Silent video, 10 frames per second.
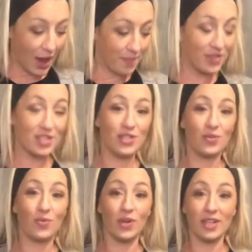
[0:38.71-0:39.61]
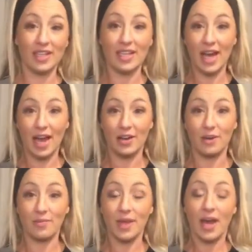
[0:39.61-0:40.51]
This is a really neat
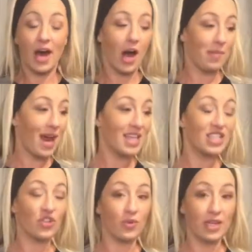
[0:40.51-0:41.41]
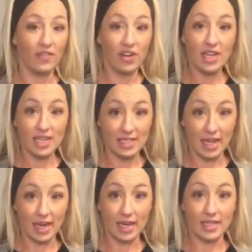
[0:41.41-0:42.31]
item. It has three different heat
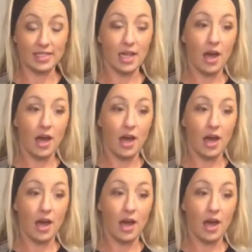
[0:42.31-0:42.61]
settings.